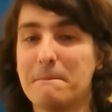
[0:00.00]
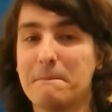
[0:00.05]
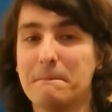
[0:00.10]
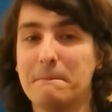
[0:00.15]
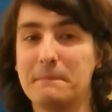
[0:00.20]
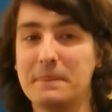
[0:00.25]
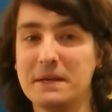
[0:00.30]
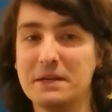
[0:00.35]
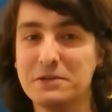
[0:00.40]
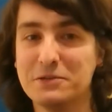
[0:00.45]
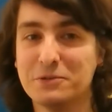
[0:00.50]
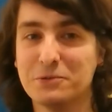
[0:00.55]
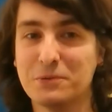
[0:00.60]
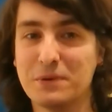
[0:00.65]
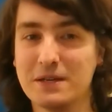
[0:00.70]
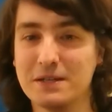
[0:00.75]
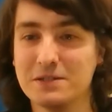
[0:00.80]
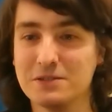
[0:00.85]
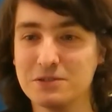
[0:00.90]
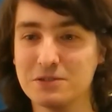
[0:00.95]

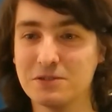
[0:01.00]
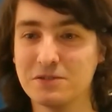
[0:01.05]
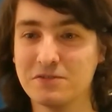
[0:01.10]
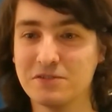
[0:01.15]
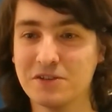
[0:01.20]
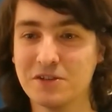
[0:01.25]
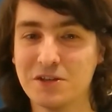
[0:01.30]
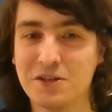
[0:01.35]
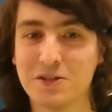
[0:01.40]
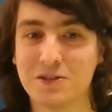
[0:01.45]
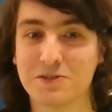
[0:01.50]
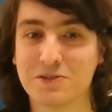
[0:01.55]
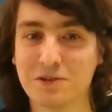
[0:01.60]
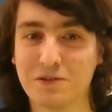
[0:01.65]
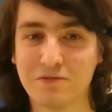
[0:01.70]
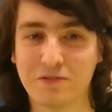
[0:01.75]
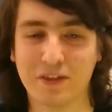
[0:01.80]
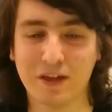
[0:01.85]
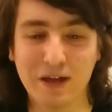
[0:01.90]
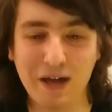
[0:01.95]
Beetleweight stuff.
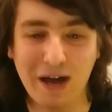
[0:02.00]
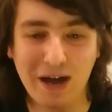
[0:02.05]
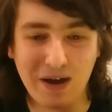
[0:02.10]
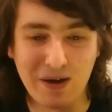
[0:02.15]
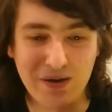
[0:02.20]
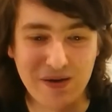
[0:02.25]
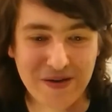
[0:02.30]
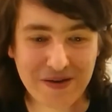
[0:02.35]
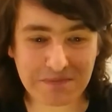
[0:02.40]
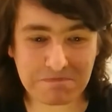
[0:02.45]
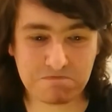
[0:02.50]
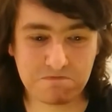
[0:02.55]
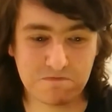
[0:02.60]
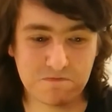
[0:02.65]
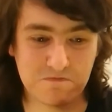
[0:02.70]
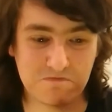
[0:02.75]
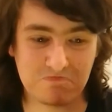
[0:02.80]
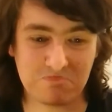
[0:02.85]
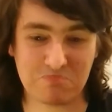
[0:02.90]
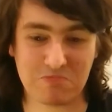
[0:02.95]
Stuff that I
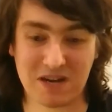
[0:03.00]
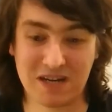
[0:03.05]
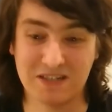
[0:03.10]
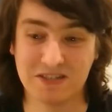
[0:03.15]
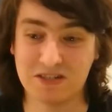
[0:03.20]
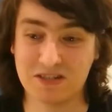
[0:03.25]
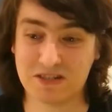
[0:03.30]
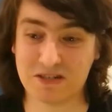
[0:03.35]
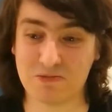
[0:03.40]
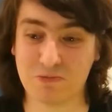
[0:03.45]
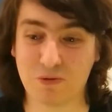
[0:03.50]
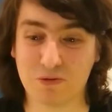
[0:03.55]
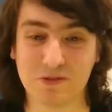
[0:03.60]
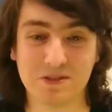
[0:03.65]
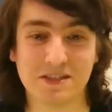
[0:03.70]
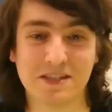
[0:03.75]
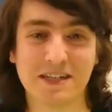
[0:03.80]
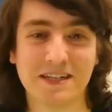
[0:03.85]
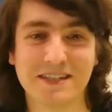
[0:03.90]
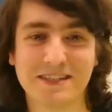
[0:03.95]
actually
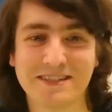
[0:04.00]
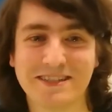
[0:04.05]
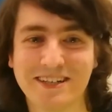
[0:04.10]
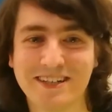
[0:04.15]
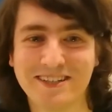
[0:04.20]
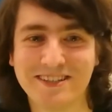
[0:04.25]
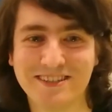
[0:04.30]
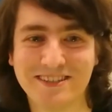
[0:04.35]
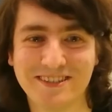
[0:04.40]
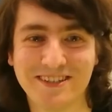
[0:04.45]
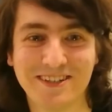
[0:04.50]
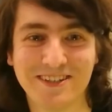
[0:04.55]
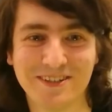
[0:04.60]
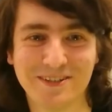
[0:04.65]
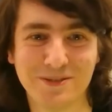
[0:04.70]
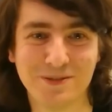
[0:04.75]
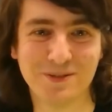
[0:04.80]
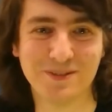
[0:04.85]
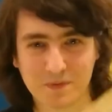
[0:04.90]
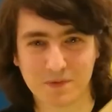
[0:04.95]
wanted to do.
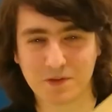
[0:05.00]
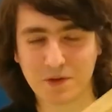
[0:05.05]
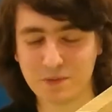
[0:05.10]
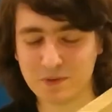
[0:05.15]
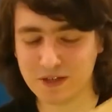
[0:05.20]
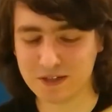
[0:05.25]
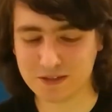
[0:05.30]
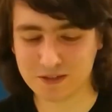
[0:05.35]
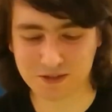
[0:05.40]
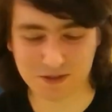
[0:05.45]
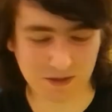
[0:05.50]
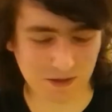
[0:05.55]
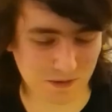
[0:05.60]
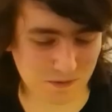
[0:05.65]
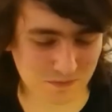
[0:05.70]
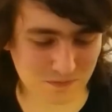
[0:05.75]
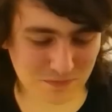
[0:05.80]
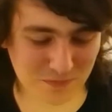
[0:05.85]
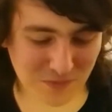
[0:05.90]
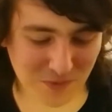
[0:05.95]
Dominator 2,
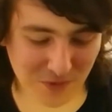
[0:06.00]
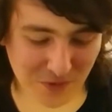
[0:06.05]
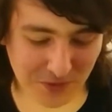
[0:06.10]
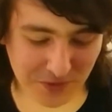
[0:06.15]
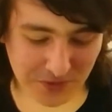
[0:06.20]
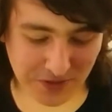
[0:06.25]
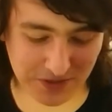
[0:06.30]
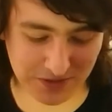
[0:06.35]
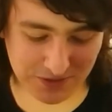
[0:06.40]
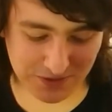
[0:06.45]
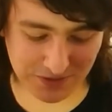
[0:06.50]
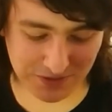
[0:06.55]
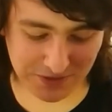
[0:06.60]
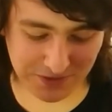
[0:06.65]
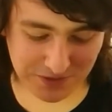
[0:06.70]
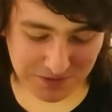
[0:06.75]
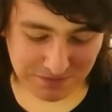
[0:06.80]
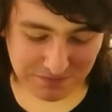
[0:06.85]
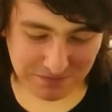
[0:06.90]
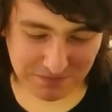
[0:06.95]
all nice and
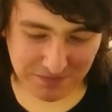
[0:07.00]
done.